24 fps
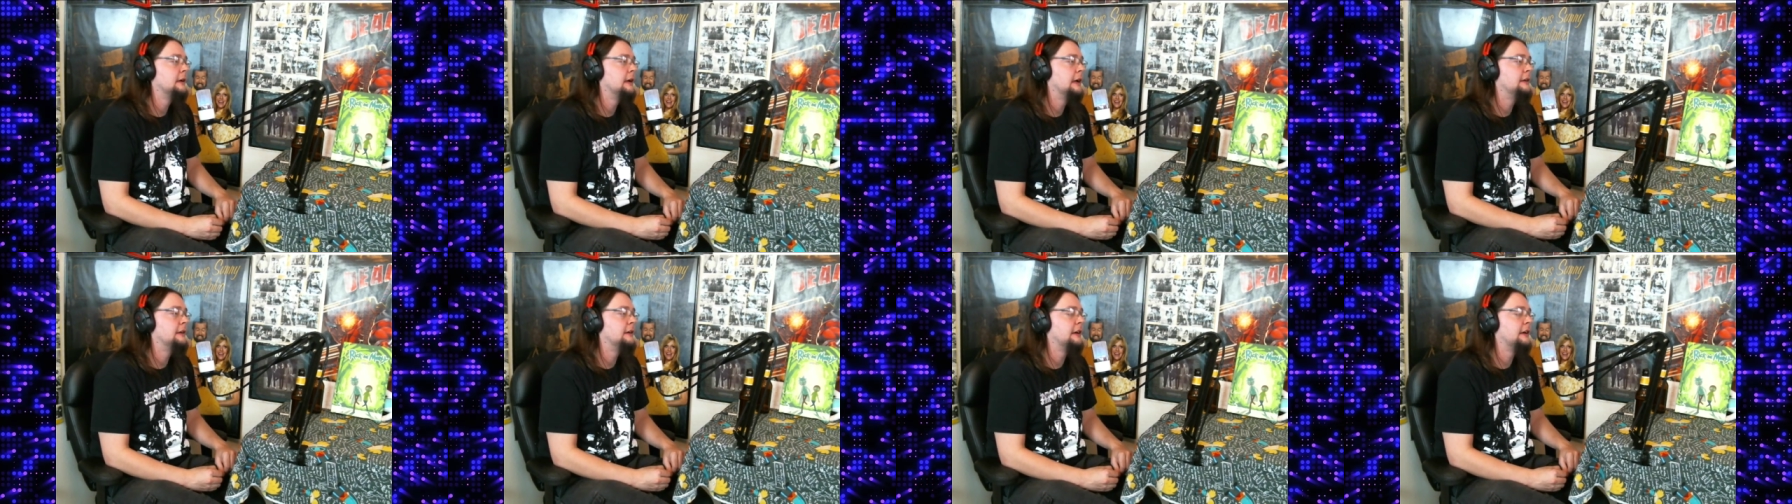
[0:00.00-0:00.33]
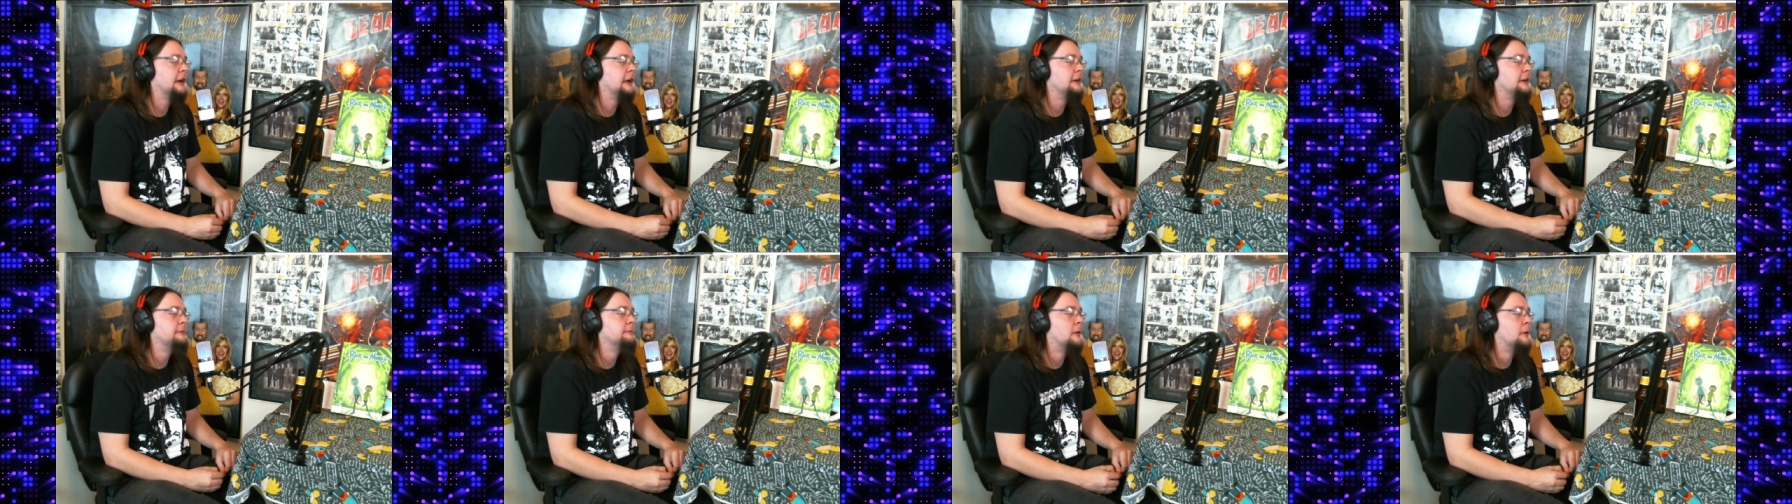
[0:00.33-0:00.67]
And they're
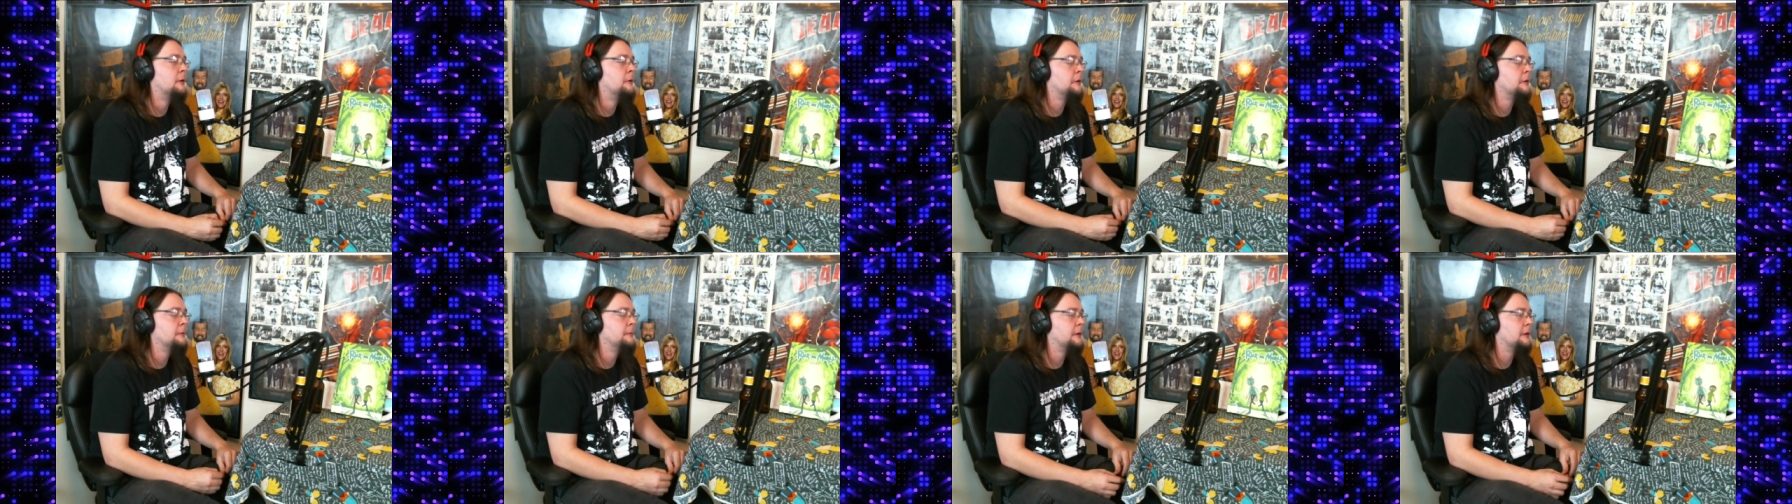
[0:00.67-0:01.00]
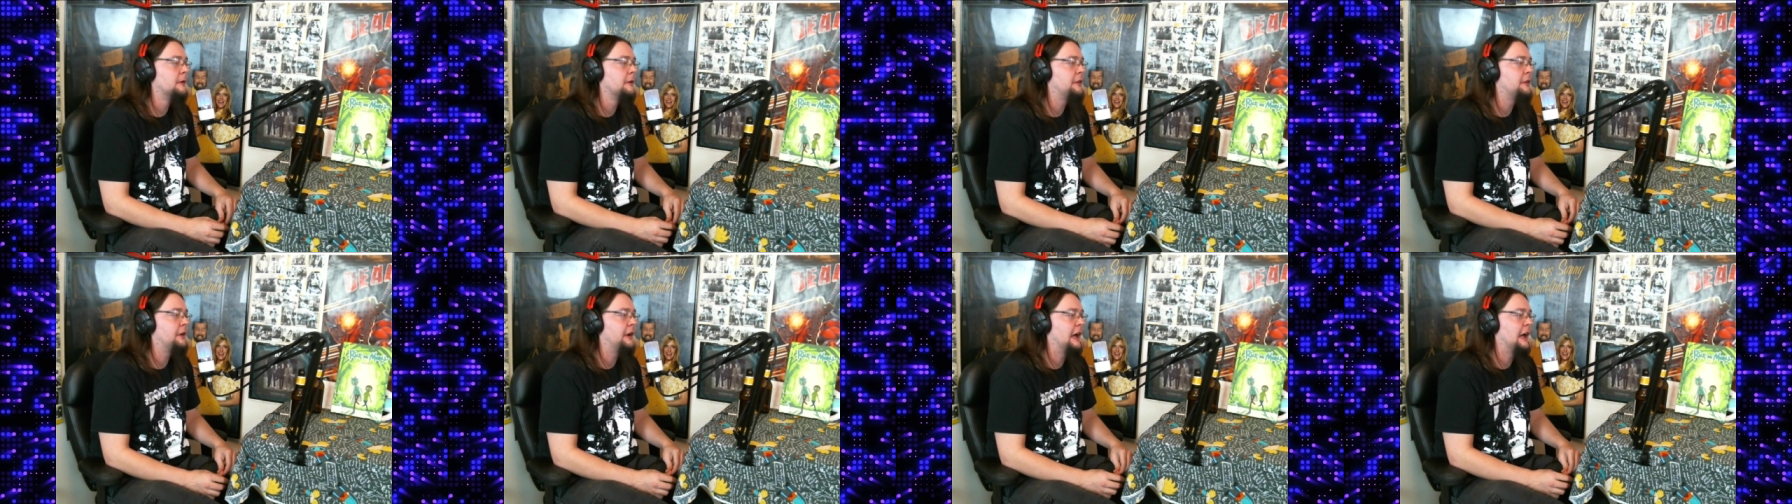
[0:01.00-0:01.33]
getting more and more
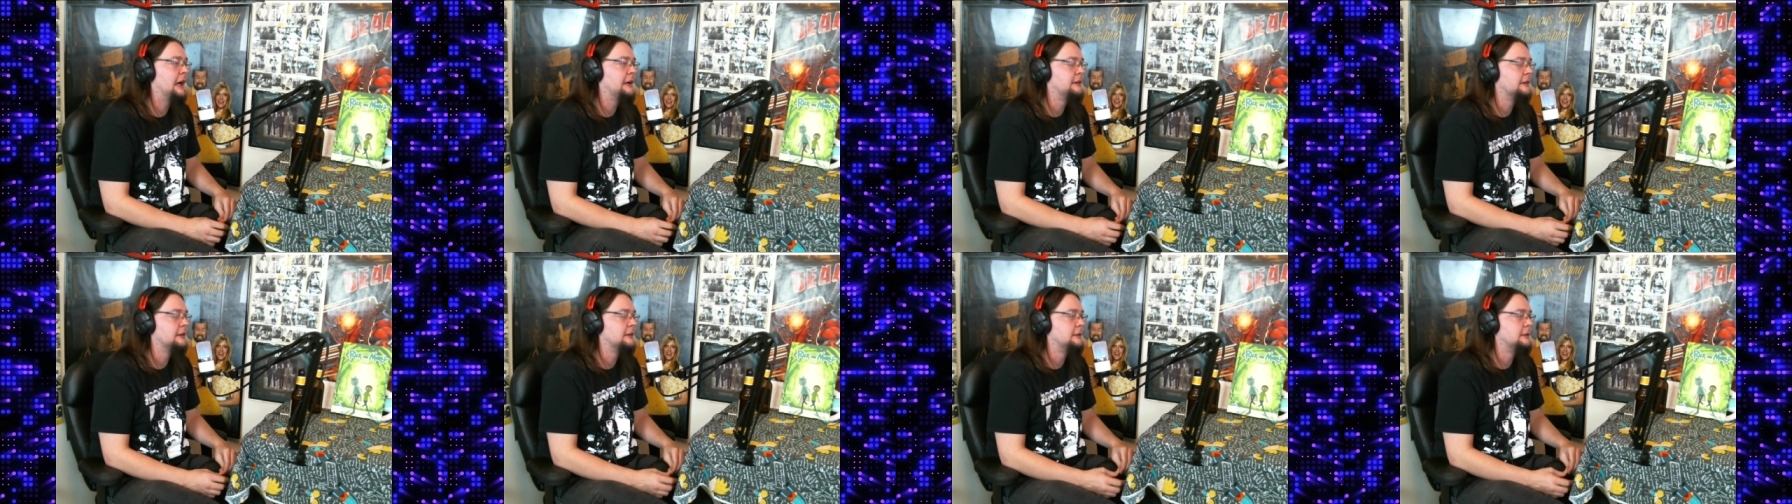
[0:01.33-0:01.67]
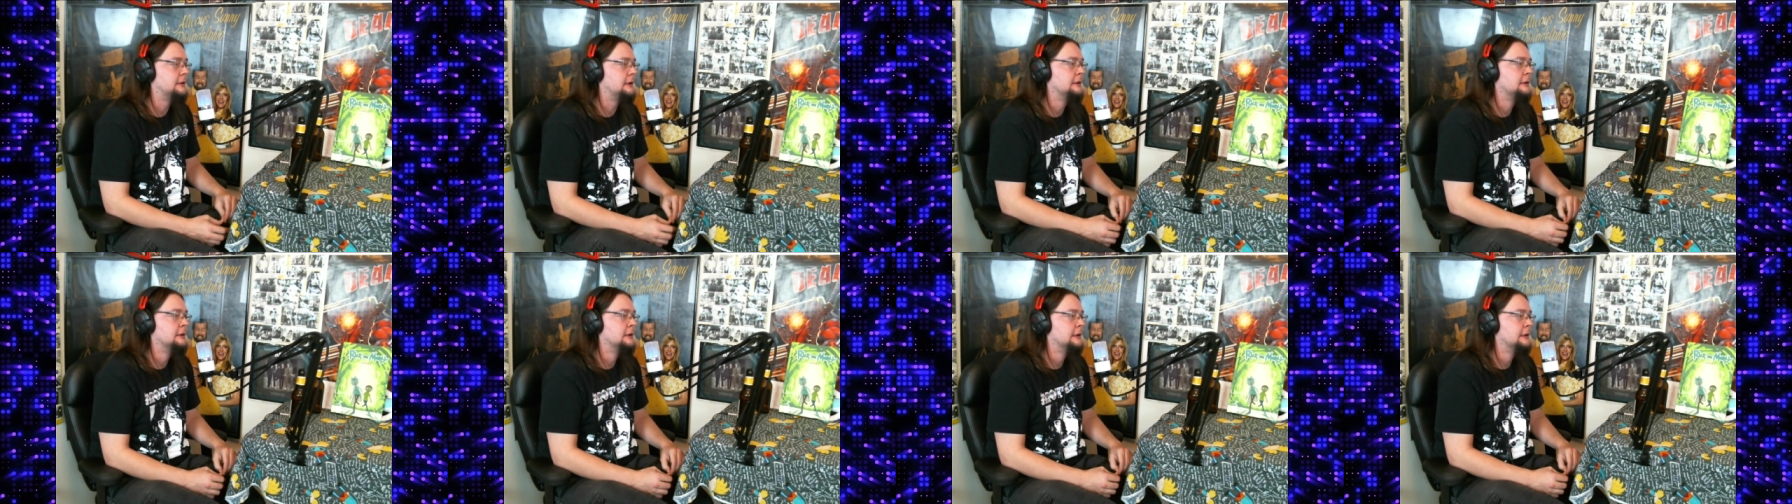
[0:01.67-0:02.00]

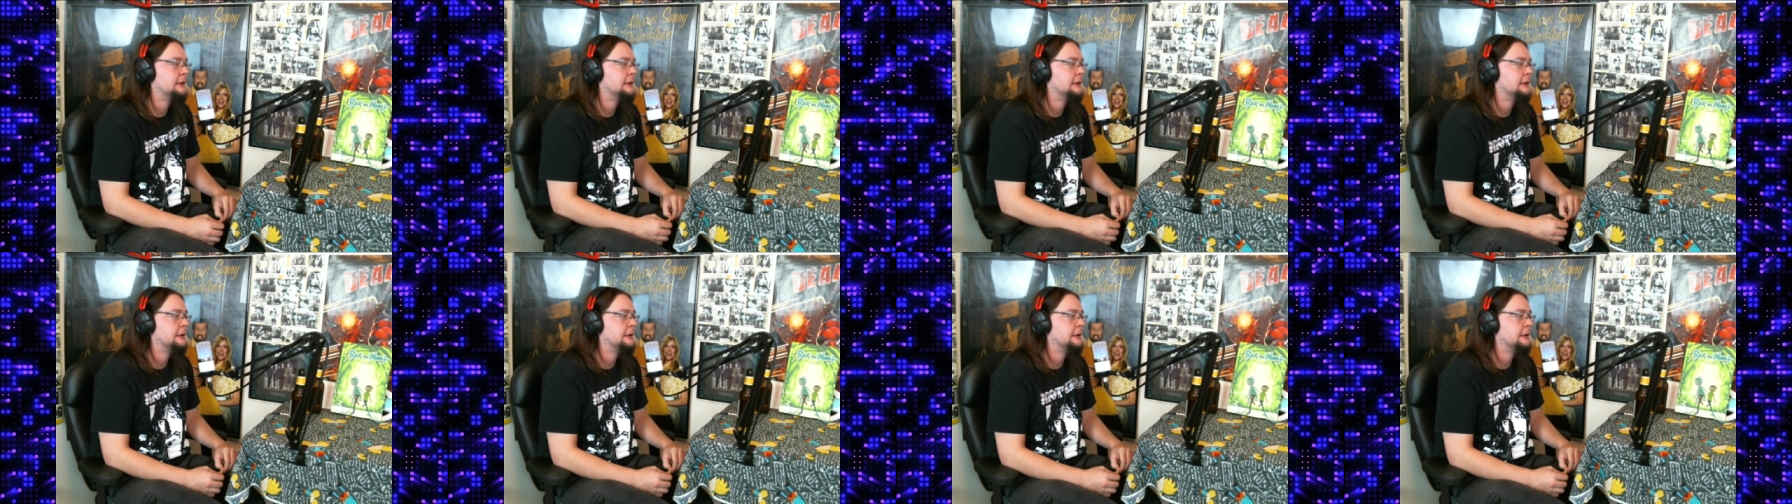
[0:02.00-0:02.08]
theatrical.